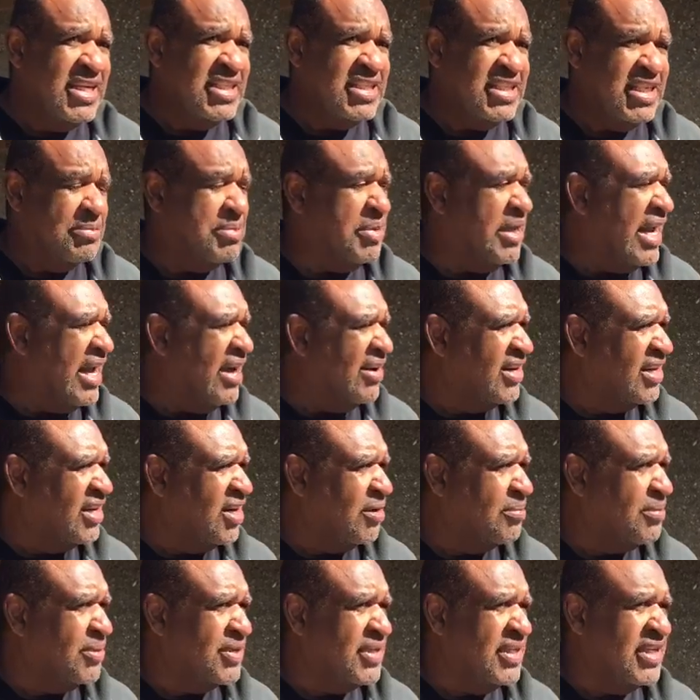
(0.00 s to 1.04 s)
She had been out a
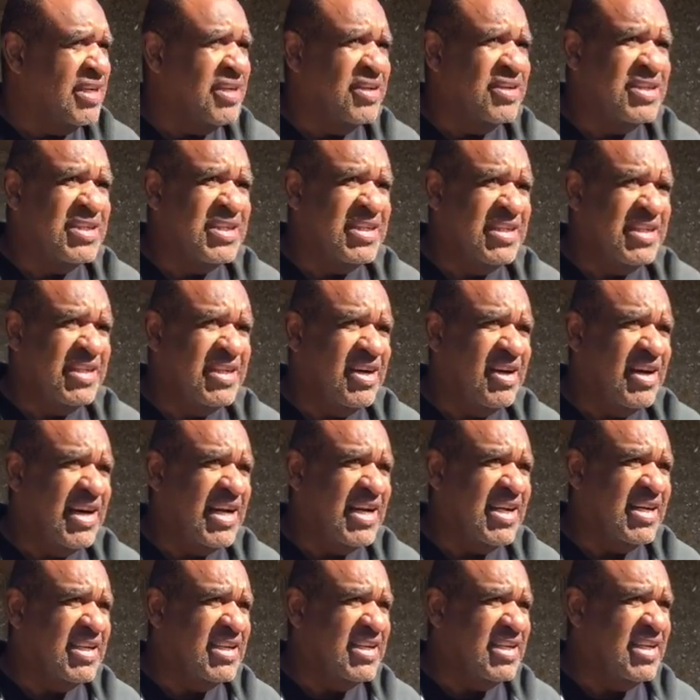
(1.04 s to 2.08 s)
couple years. I
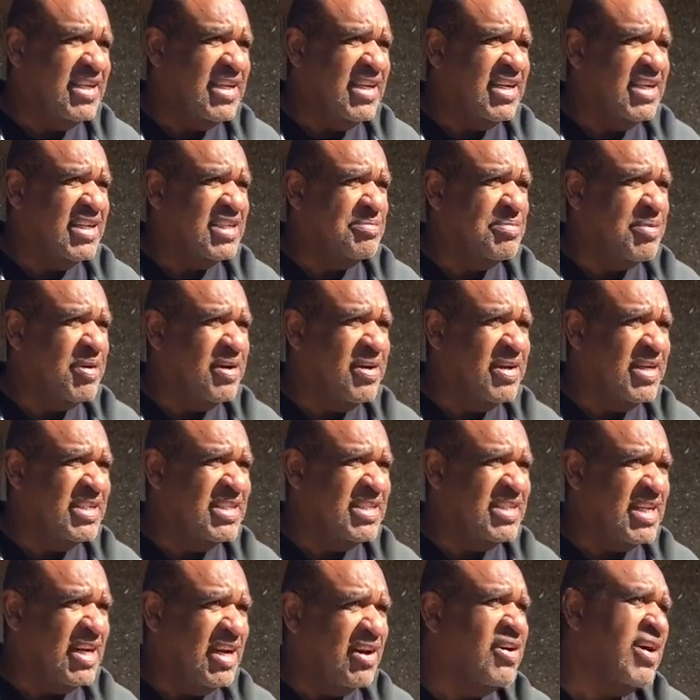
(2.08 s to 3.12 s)
had an
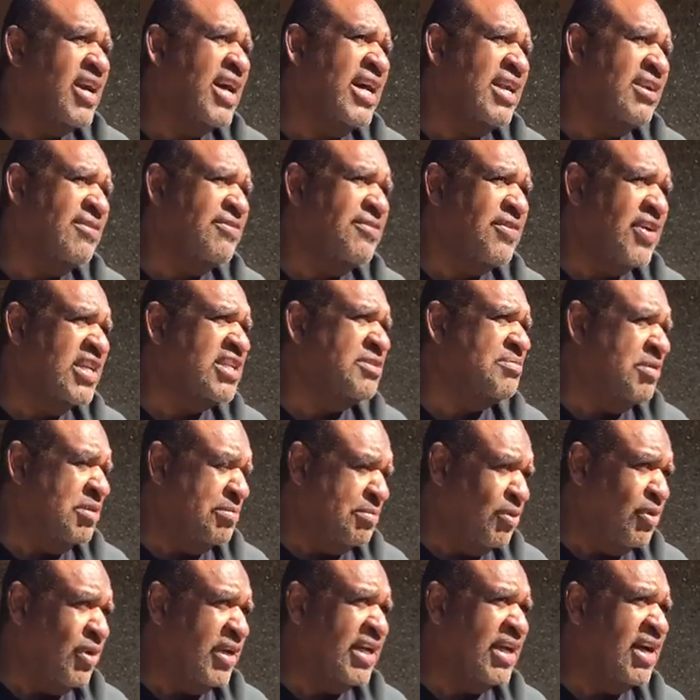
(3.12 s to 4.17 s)
inexperienced or had a freshman
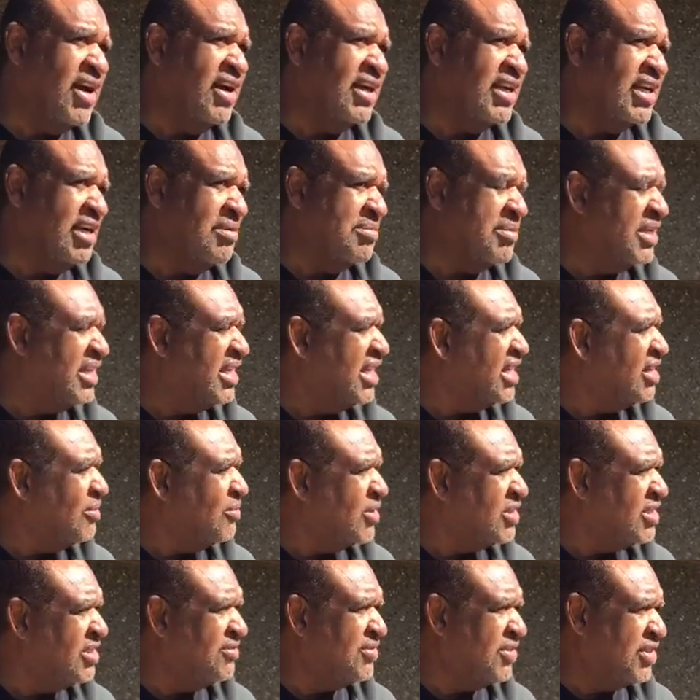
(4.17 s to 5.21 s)
point guard coming in. I
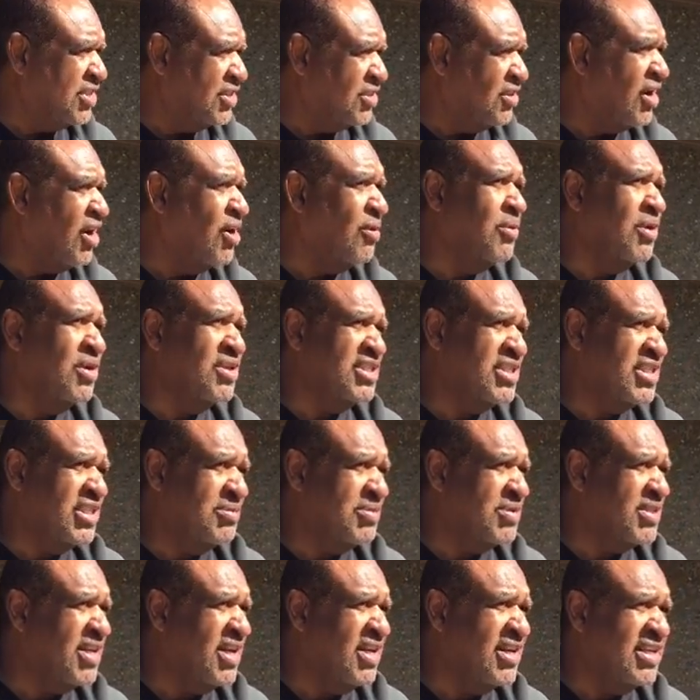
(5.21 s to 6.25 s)
wasn't for sure how well she
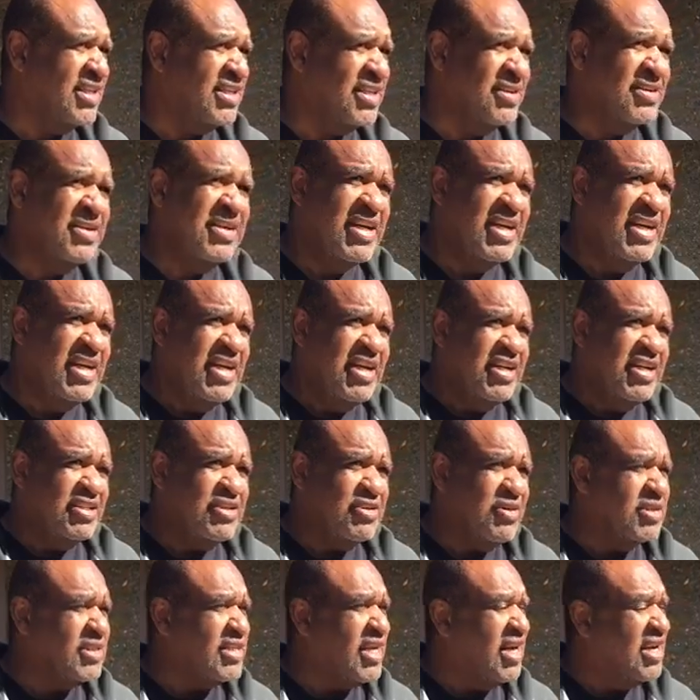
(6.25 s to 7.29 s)
was going to do.
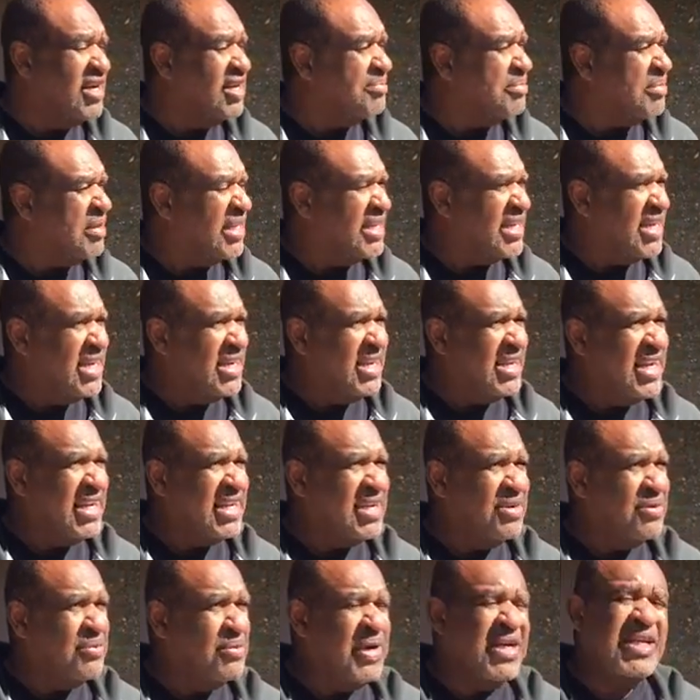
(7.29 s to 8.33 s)
So it's kind of
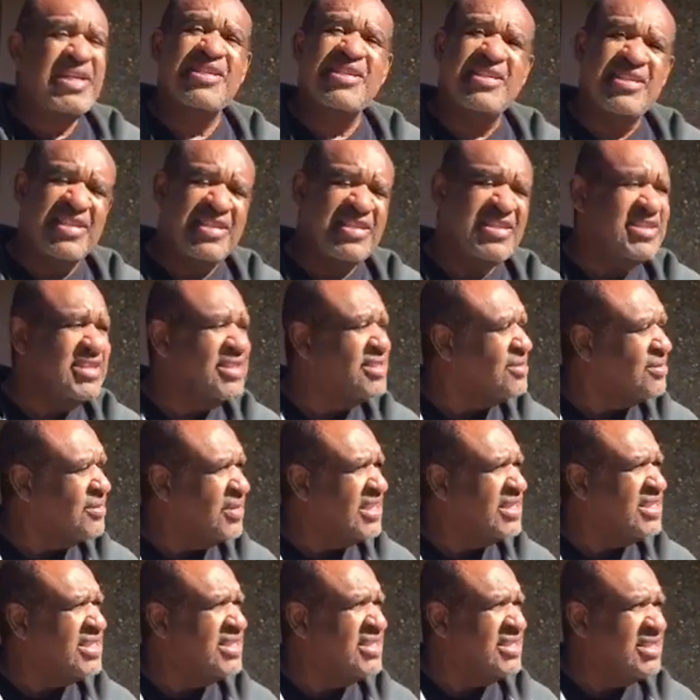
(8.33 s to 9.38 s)
like a wait and see
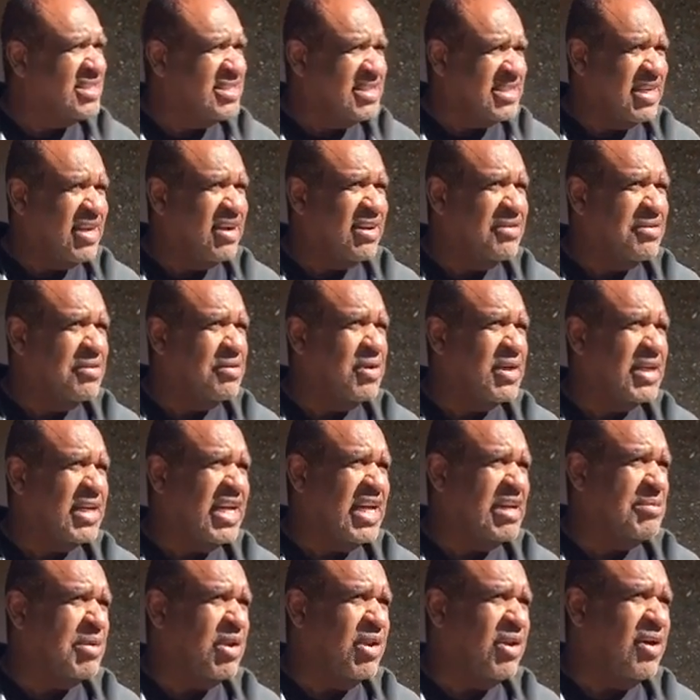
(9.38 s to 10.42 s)
situation, see how everyone
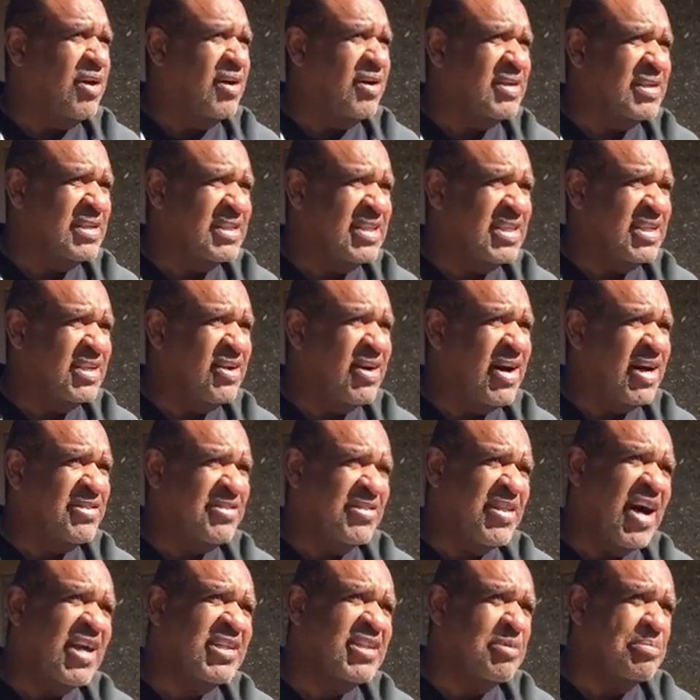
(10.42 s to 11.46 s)
came along. I
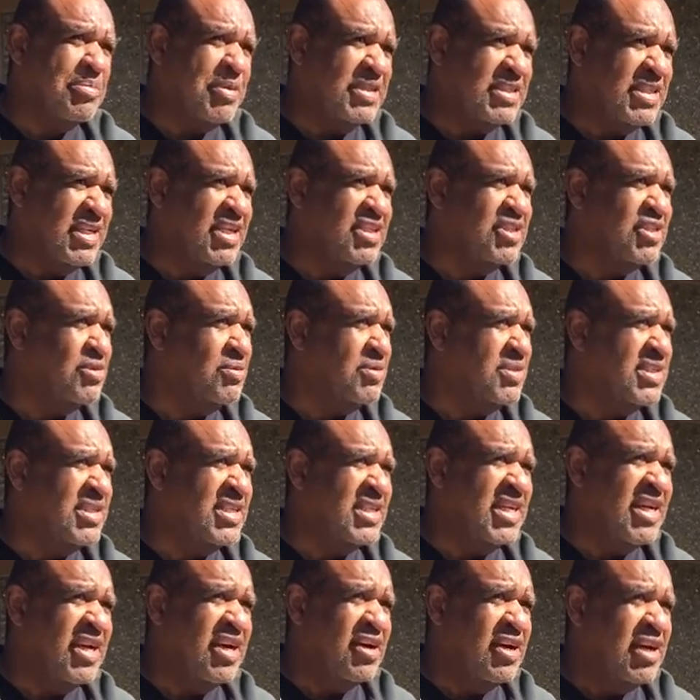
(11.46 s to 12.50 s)
thought the potential was
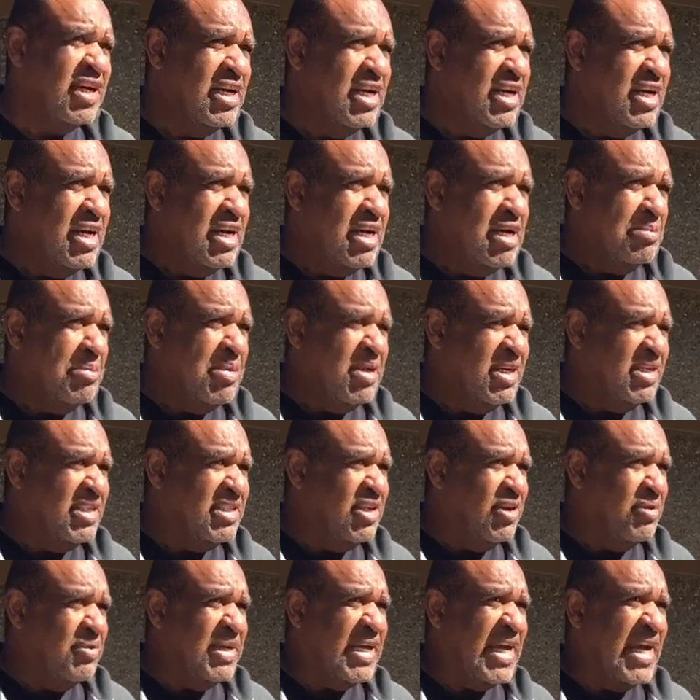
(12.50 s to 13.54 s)
there, but
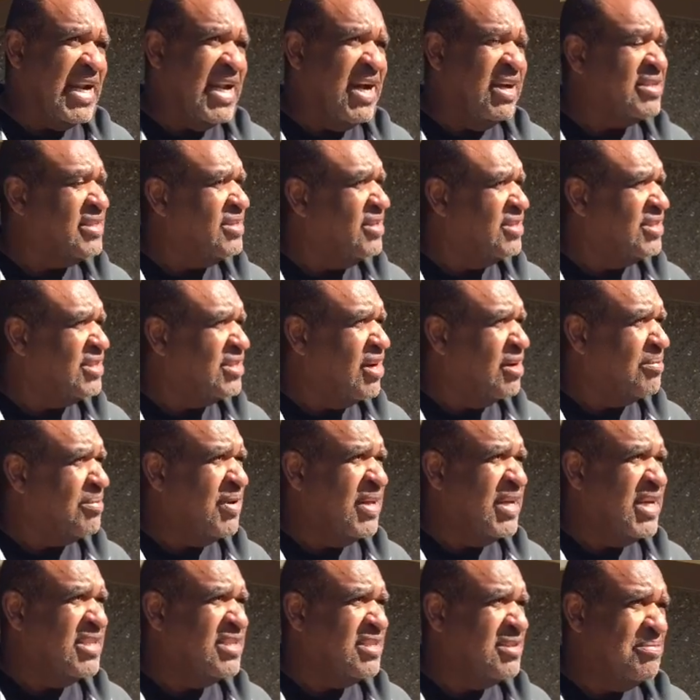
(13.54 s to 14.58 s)
until we got out there and started
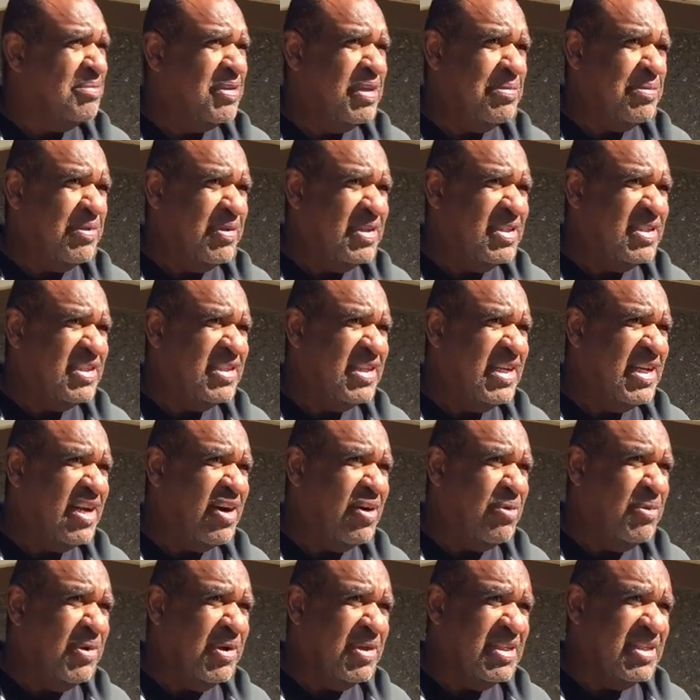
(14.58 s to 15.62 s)
playing some people and seeing
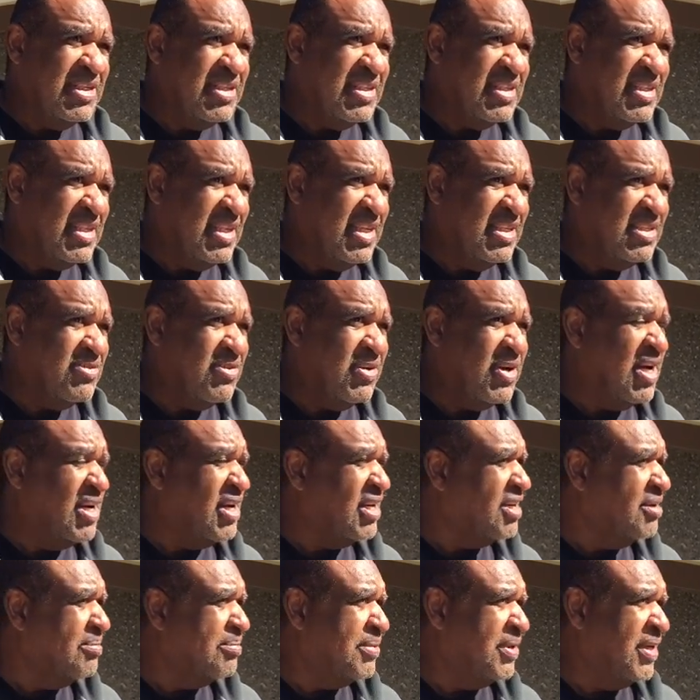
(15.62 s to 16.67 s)
how well these kids were going
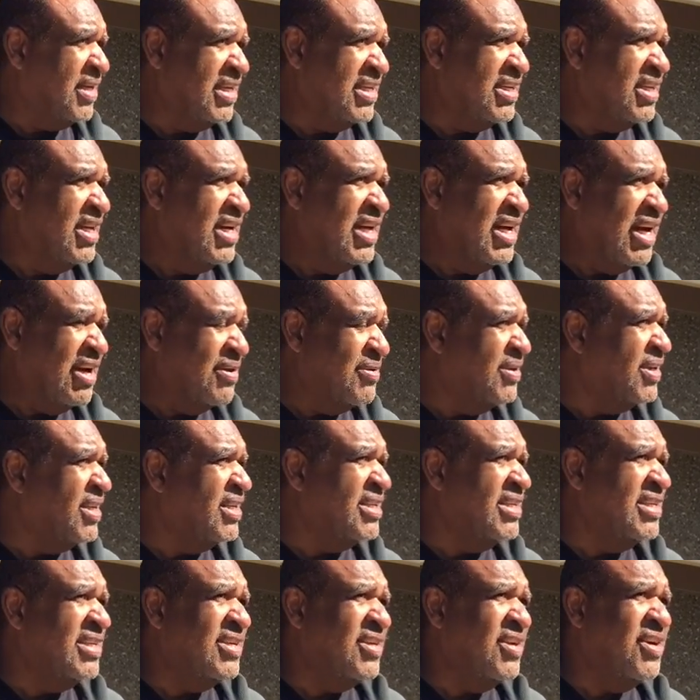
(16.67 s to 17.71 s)
to compete, I
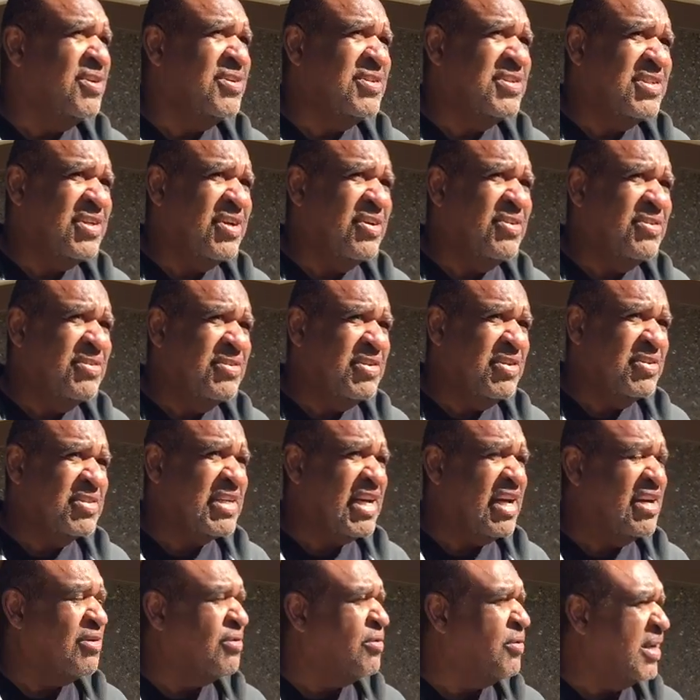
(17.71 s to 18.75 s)
really didn't know. So it was
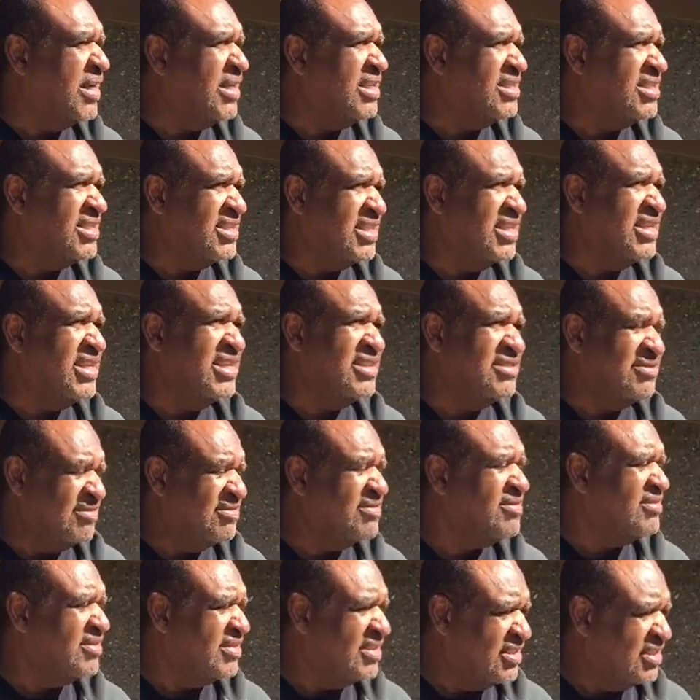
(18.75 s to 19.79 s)
kind of wait and see. It
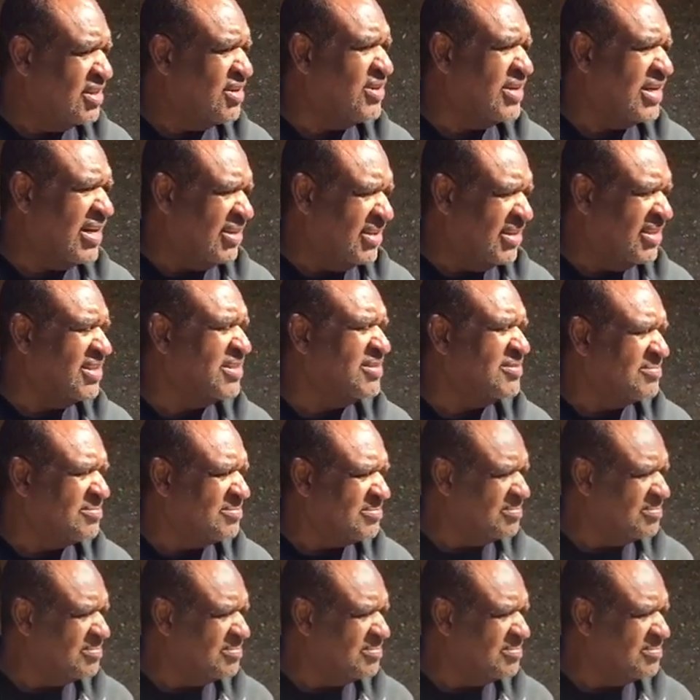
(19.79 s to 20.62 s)
turned out good.